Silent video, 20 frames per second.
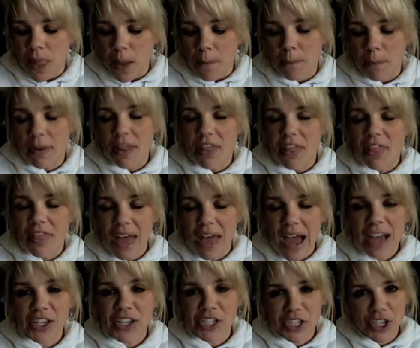but
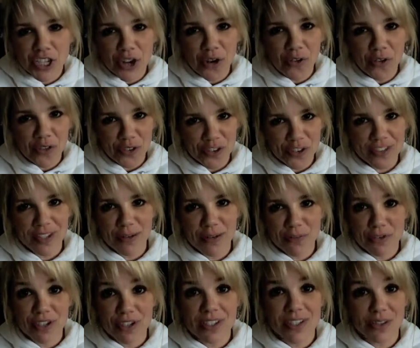that show for some
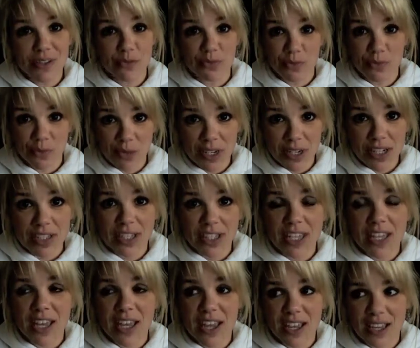reason
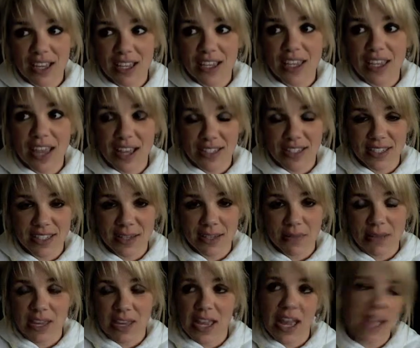really gets to
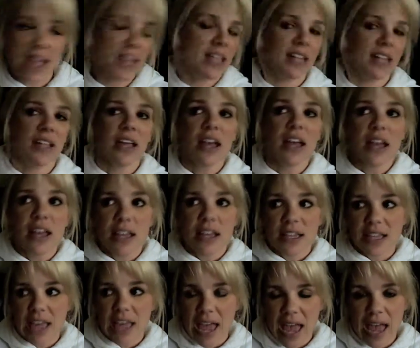me, and it
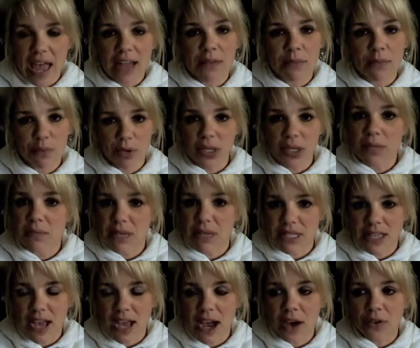can bring me
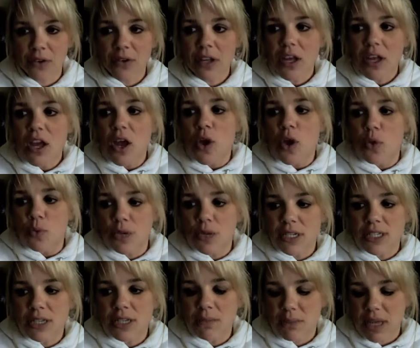down.
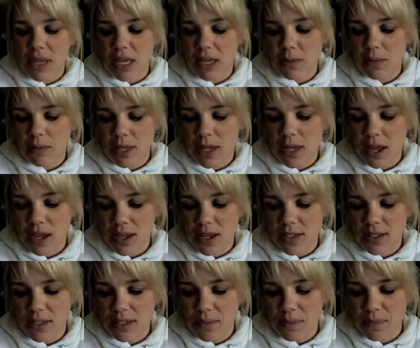Reason being
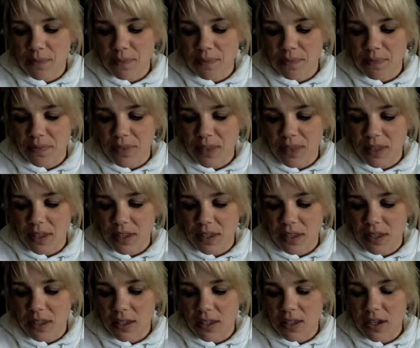because,
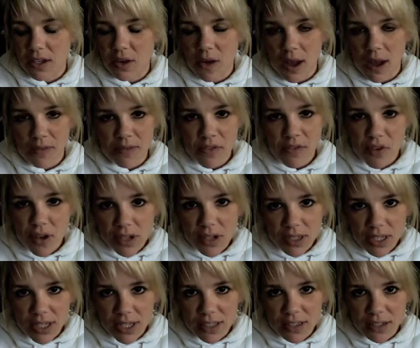I'm
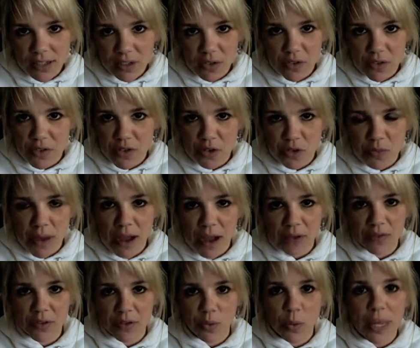struggling to lose 2
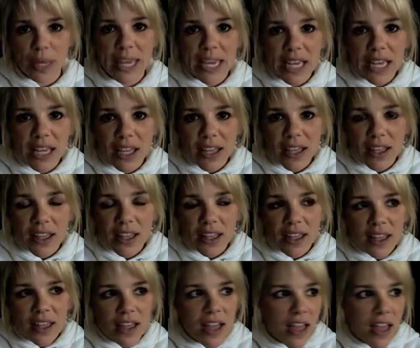pounds a week.
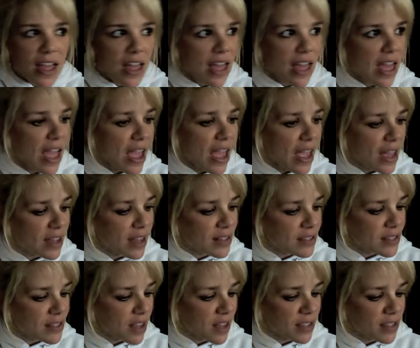
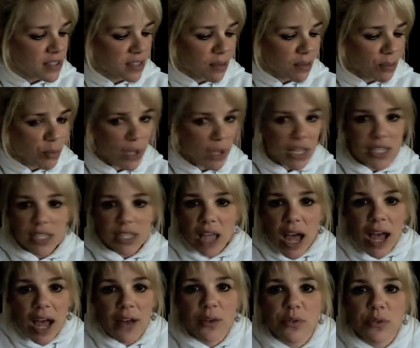And some weeks
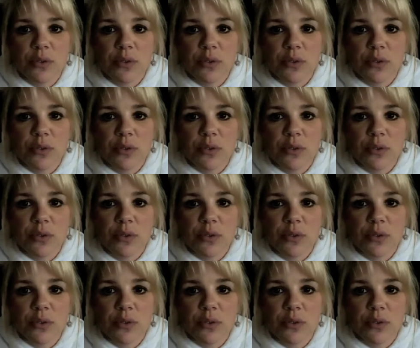I don't